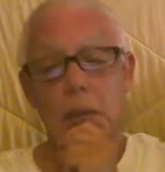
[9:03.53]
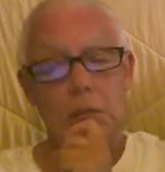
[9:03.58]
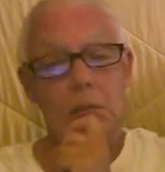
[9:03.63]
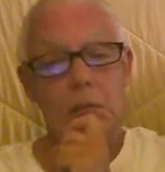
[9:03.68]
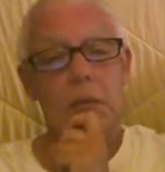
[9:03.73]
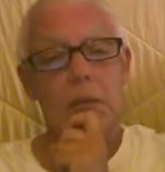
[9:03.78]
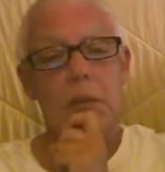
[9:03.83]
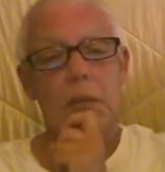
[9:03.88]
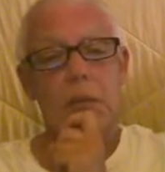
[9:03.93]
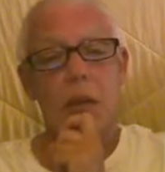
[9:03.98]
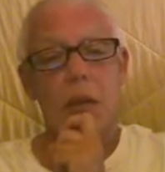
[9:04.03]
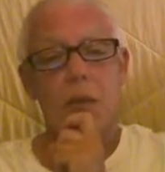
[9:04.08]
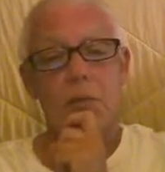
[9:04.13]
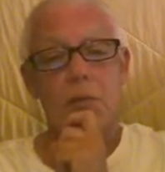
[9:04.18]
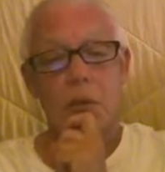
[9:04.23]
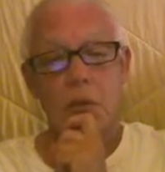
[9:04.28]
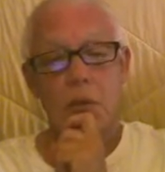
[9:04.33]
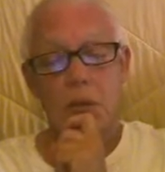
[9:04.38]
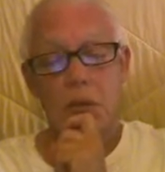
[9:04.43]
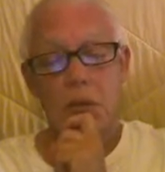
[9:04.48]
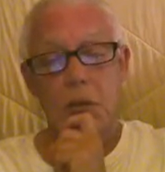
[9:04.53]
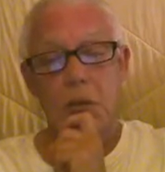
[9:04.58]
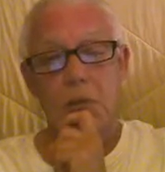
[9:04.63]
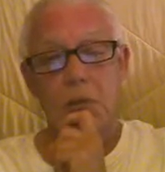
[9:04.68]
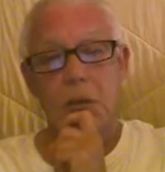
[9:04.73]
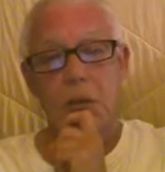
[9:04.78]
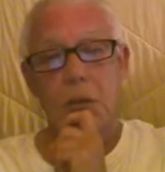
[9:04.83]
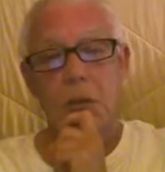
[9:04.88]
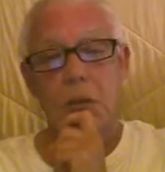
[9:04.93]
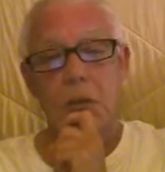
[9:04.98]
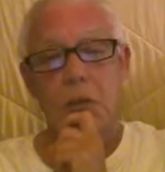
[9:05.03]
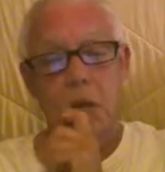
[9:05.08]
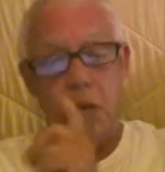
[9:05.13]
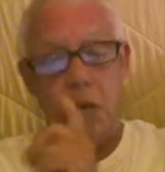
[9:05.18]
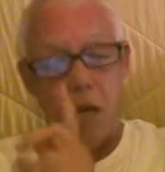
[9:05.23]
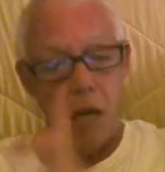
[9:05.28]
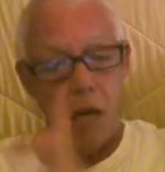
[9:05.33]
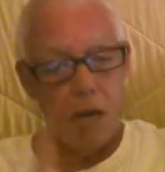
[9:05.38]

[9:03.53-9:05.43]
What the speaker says: and life is going good for you.